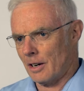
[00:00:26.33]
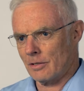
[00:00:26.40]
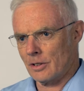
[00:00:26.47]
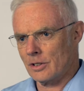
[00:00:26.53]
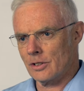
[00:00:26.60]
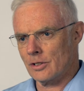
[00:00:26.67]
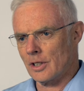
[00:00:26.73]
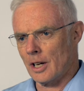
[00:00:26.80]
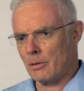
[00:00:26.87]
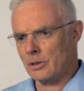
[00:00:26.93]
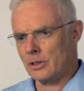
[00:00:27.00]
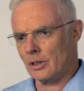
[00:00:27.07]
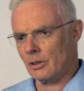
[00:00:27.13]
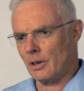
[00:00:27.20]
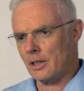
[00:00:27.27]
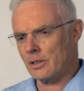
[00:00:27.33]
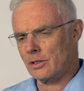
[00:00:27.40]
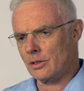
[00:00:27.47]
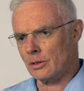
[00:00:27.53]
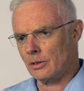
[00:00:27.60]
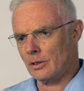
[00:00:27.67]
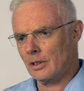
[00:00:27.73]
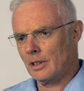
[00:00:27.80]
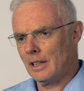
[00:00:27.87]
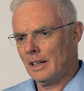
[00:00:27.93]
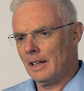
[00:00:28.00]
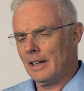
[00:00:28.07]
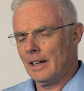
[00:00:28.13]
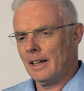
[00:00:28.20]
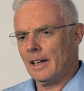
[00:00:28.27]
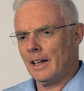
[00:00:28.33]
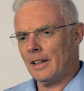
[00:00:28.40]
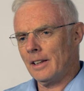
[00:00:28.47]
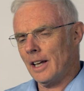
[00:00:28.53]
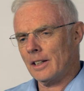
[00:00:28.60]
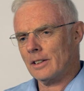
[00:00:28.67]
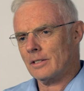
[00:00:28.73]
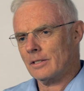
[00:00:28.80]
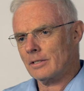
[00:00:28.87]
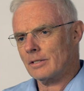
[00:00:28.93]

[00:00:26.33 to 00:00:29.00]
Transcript: ever since I was in grade school and that